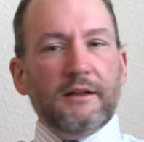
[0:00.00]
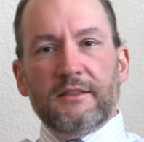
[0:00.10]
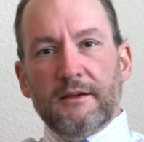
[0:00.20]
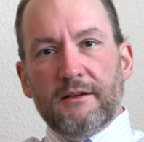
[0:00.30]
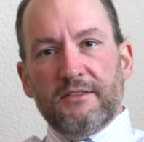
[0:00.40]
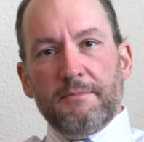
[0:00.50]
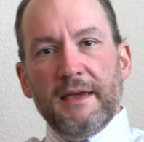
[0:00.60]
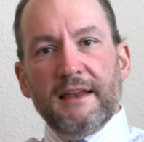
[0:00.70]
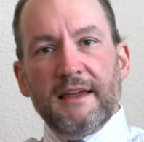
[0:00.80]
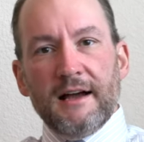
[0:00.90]
the the
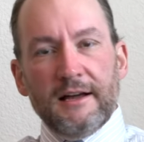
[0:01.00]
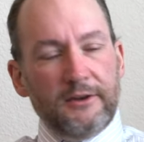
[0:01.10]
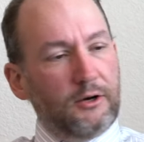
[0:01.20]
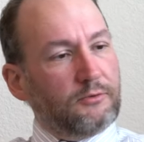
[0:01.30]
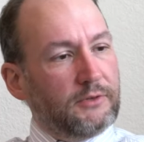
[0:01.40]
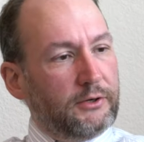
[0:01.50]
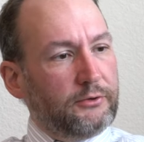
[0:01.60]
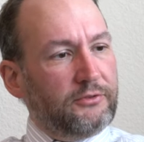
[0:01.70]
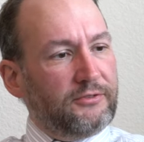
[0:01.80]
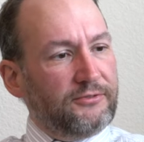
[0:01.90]
Mediano
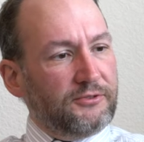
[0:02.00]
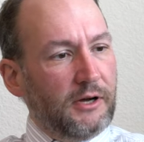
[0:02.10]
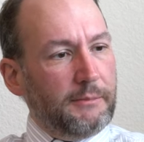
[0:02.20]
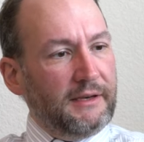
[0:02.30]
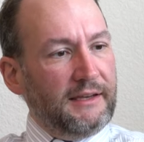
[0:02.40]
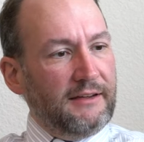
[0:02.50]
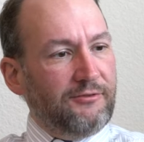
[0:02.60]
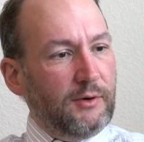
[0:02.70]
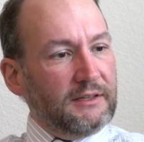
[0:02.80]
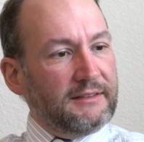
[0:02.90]
roast from De
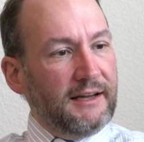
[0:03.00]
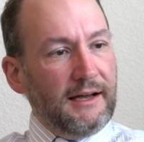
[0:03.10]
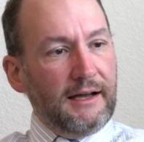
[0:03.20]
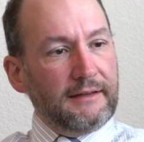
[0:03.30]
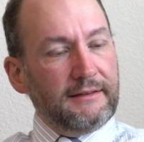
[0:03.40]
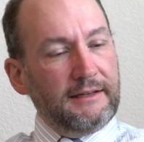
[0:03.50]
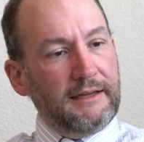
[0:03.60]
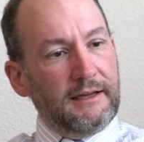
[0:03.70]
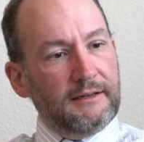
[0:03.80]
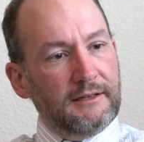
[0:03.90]
Vuelta a
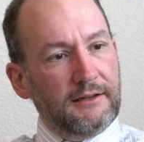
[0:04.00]
Ti